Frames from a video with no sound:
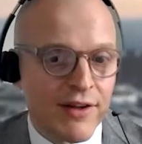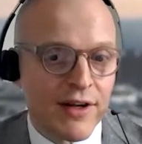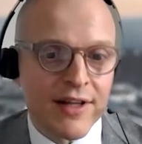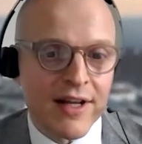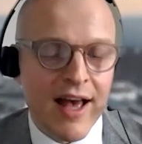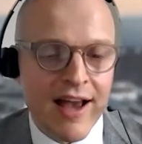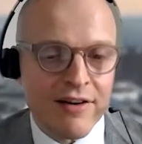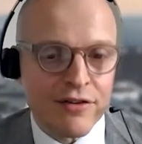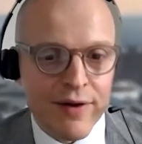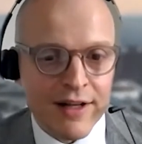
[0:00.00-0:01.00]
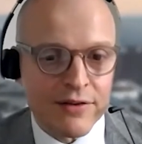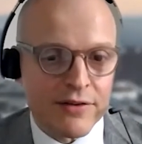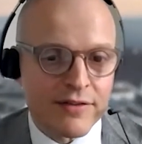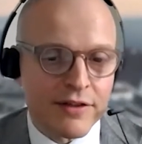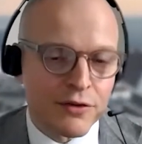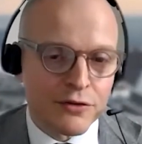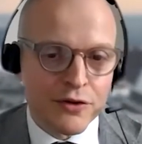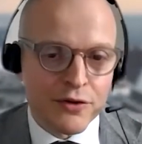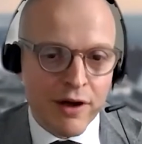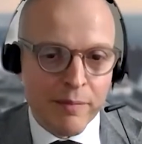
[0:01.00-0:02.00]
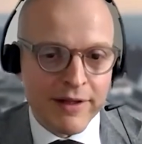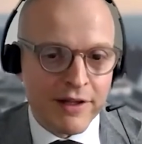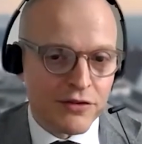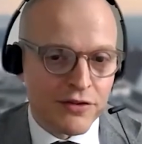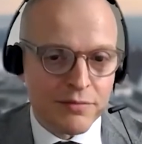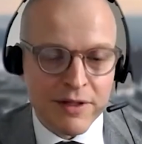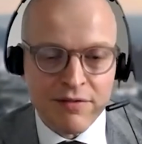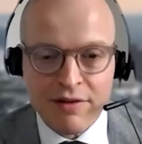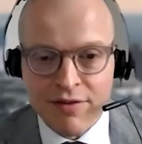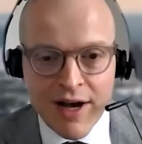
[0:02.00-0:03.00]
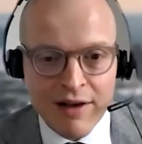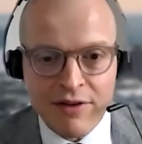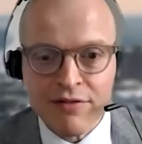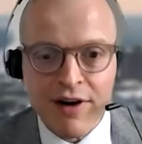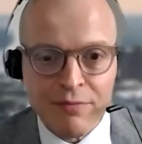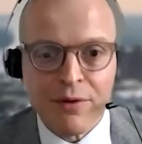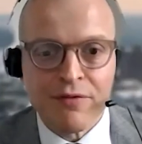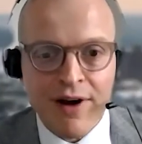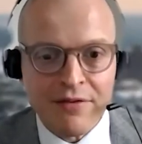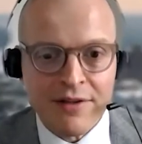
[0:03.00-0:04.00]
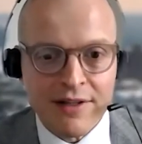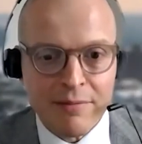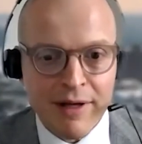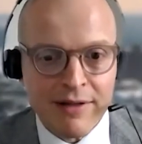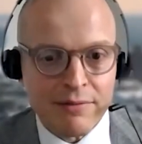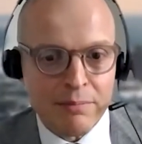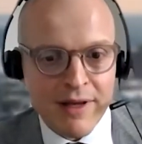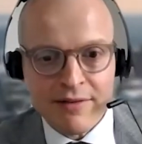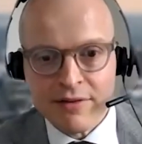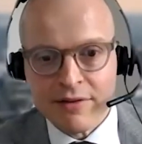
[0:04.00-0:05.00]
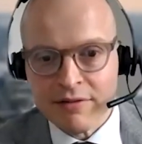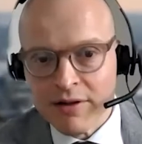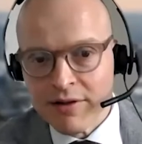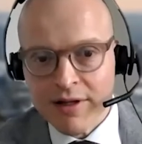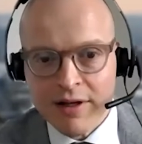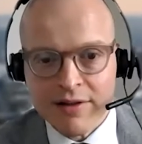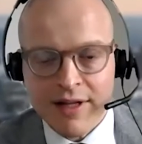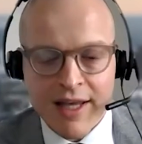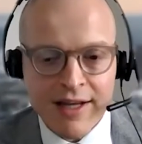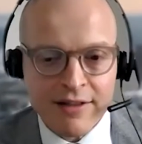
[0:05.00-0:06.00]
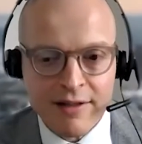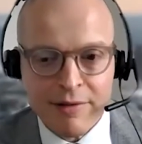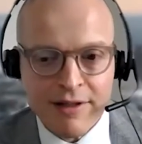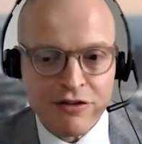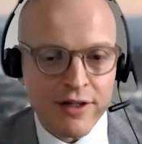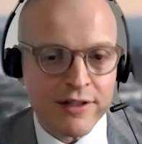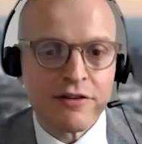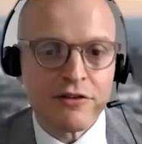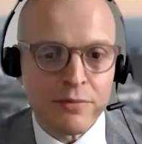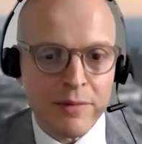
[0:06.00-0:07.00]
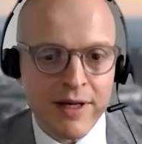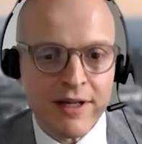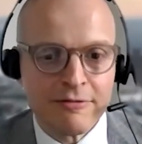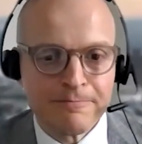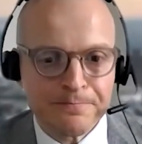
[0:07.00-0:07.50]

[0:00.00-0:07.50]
without any high risk factors, the surgical recommendation is between five and 5.5 centimeter based on, on, on the care team and the shared decision making.